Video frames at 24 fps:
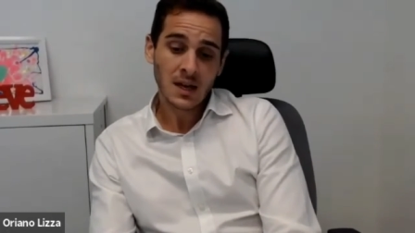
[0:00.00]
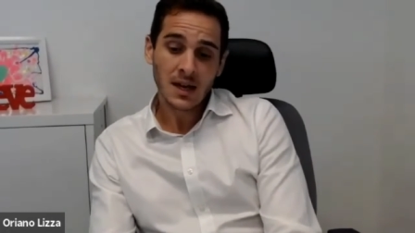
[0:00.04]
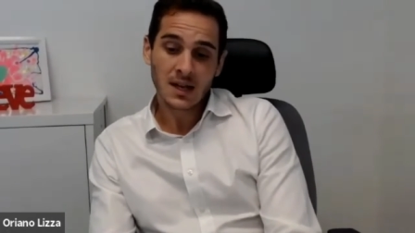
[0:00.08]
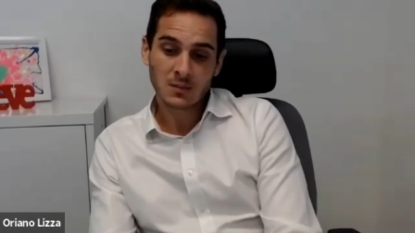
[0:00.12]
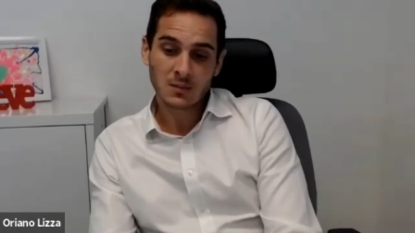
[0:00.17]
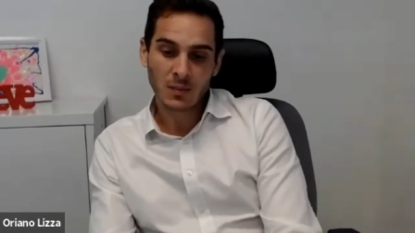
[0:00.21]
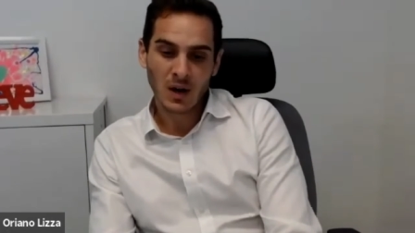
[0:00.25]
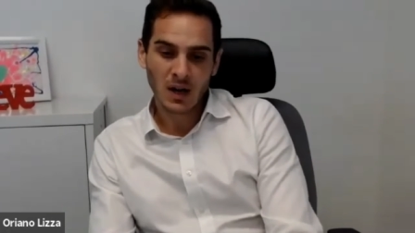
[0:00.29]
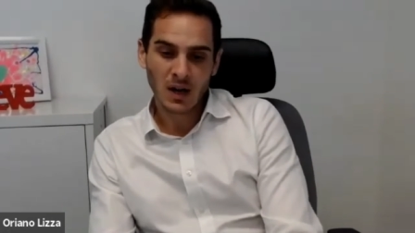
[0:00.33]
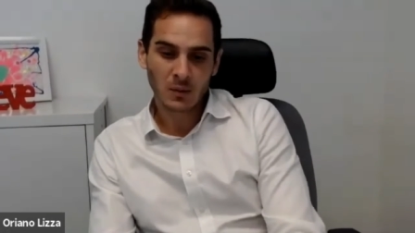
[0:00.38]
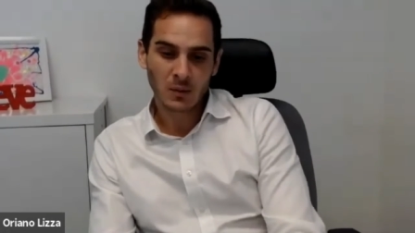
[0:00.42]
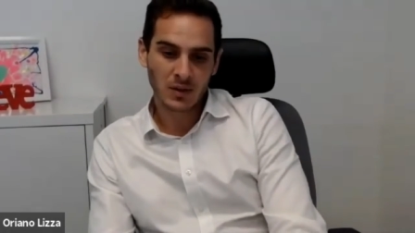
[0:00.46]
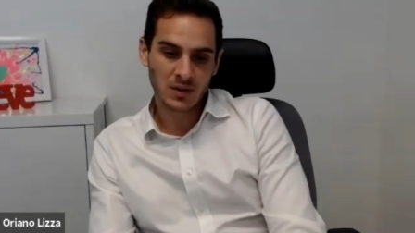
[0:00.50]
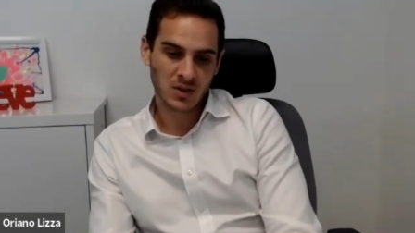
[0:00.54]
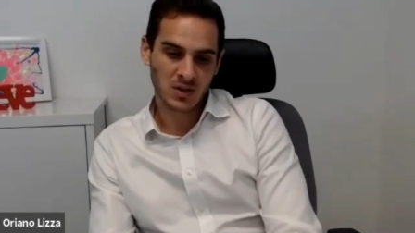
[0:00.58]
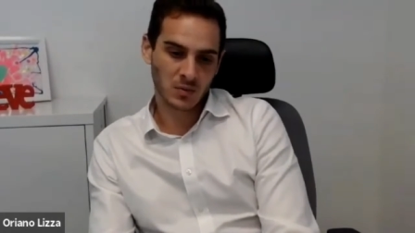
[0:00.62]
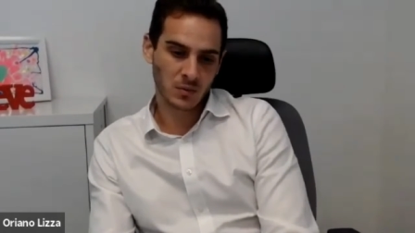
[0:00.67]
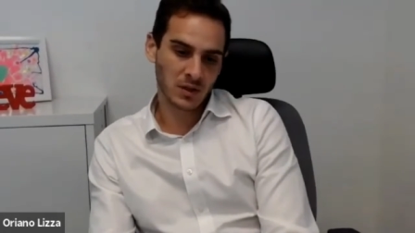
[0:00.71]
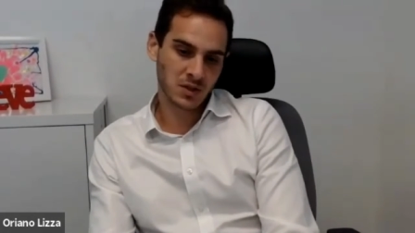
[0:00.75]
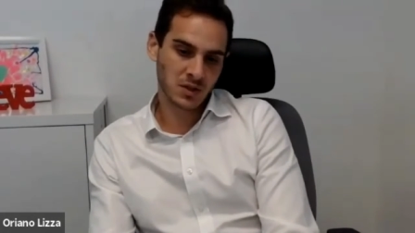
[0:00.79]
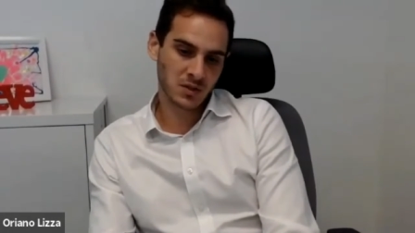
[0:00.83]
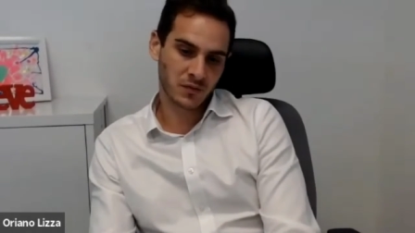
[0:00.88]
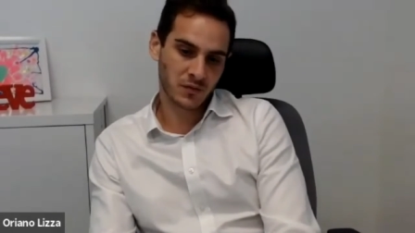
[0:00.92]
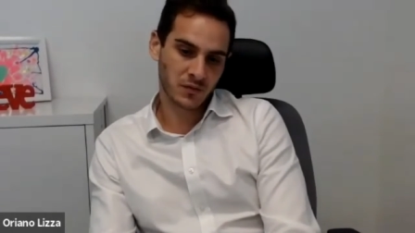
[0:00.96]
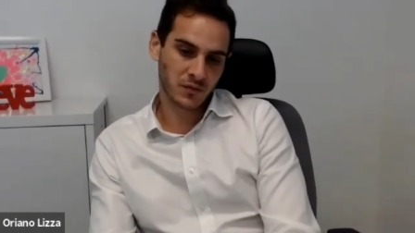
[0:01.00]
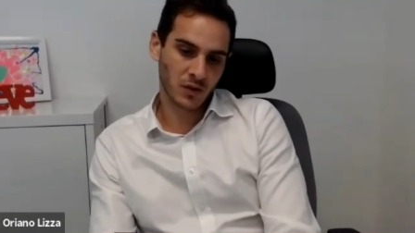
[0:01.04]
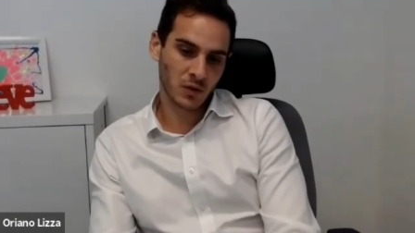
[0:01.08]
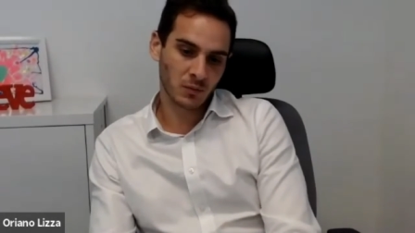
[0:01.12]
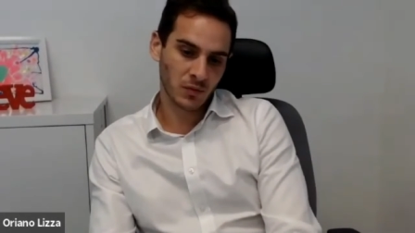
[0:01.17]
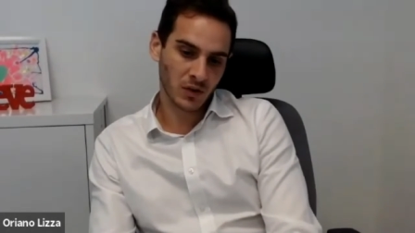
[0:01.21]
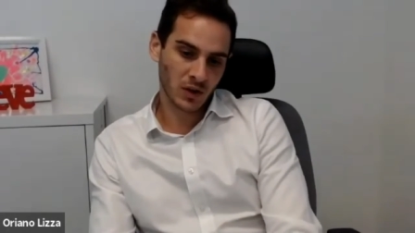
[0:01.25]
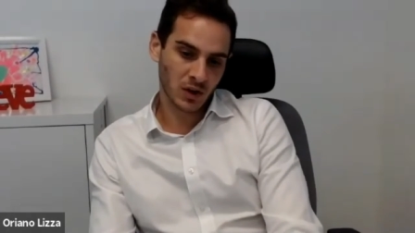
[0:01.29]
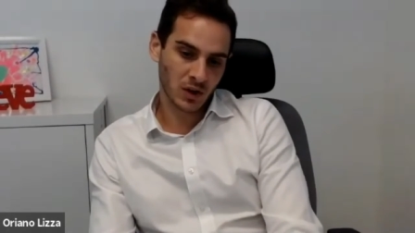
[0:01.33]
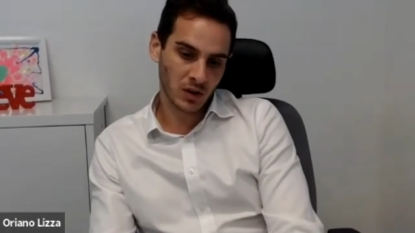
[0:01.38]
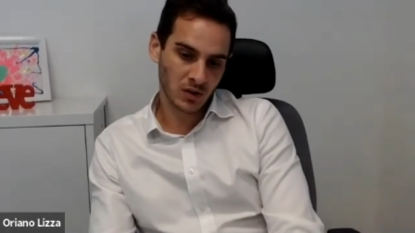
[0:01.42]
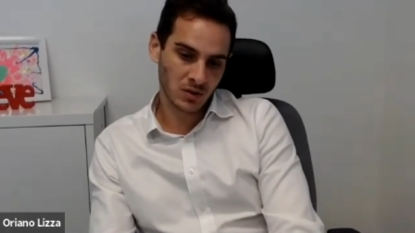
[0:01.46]
is maybe a switch
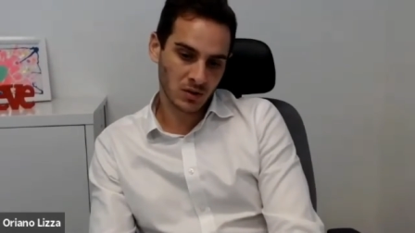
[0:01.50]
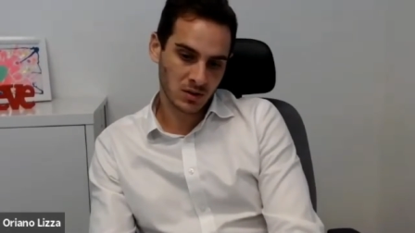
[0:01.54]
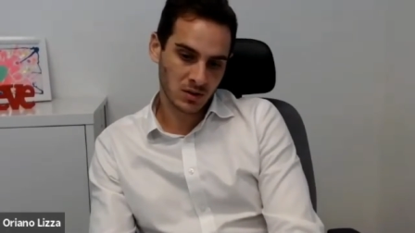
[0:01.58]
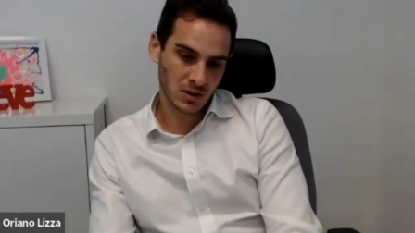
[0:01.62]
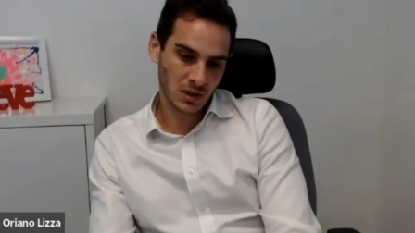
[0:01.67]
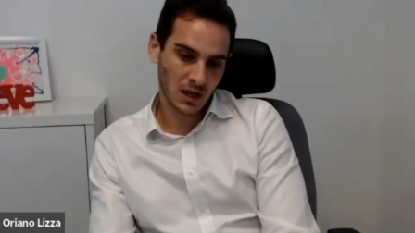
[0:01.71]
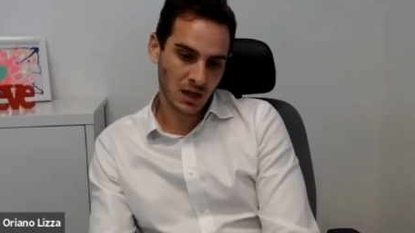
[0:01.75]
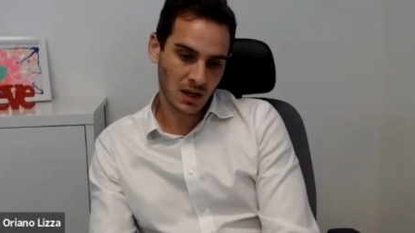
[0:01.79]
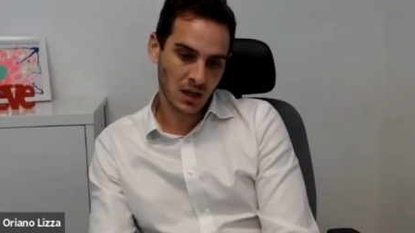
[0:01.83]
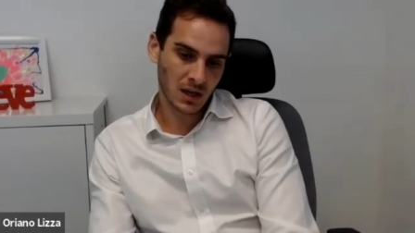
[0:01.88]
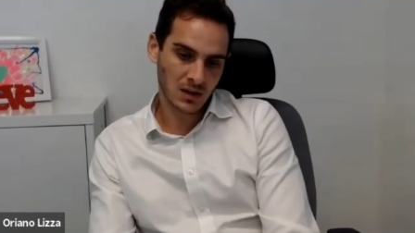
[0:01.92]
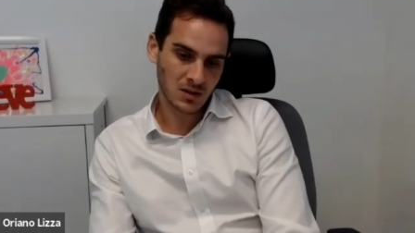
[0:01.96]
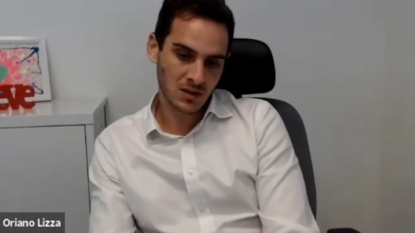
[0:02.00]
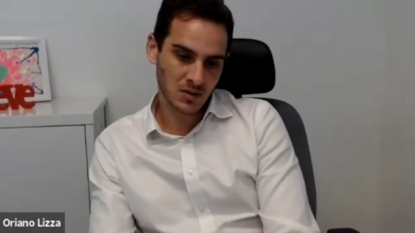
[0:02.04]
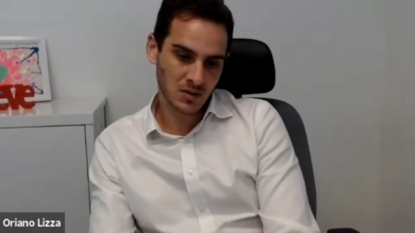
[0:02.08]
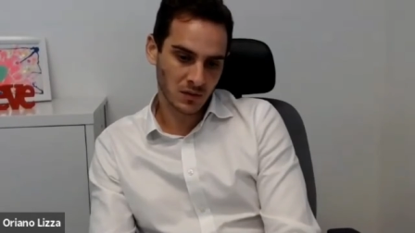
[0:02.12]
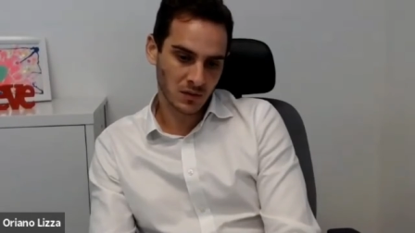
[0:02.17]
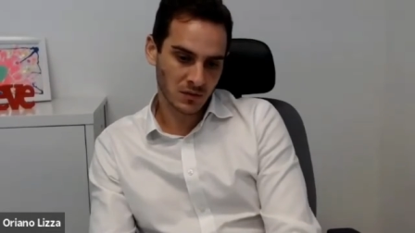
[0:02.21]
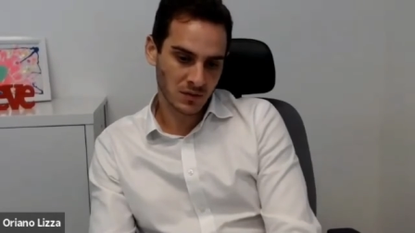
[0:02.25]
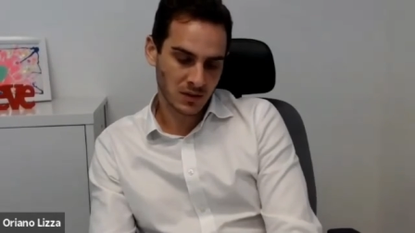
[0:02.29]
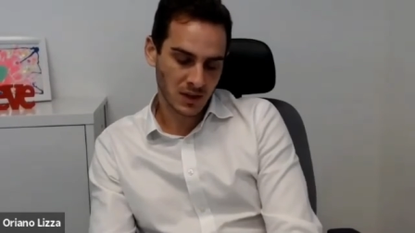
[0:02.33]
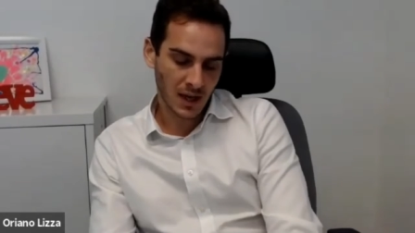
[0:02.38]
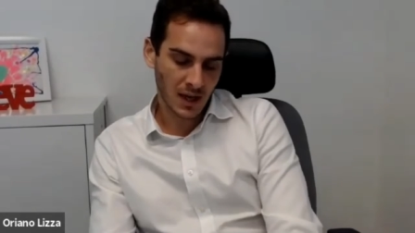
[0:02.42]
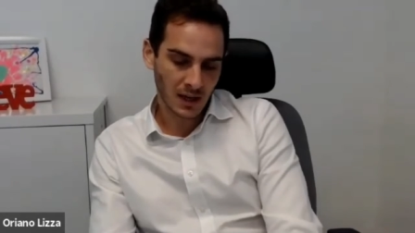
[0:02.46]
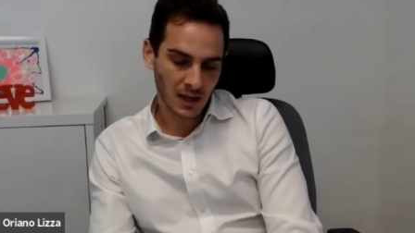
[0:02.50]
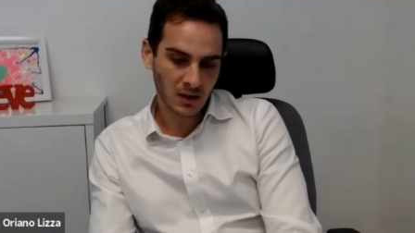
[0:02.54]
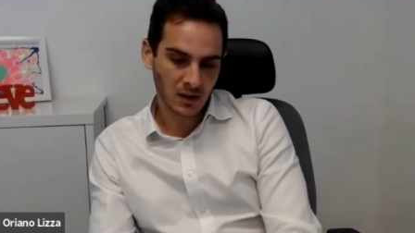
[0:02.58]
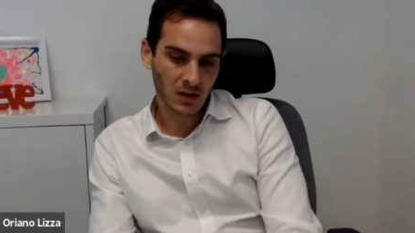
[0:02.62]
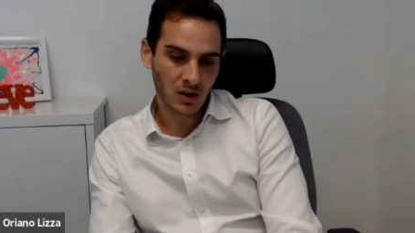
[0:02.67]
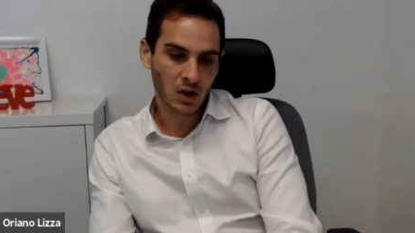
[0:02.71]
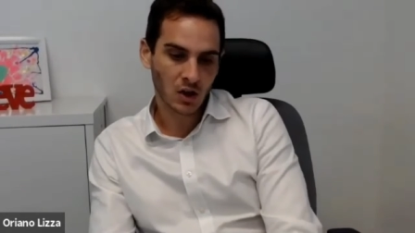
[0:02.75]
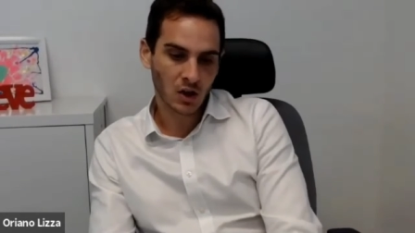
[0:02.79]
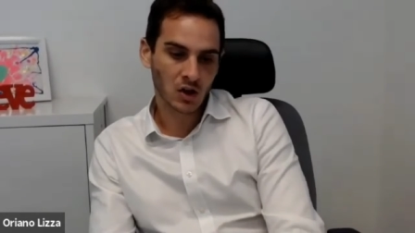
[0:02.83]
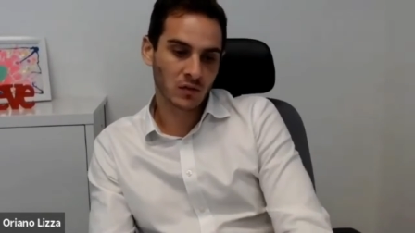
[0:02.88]
from those sort of tech and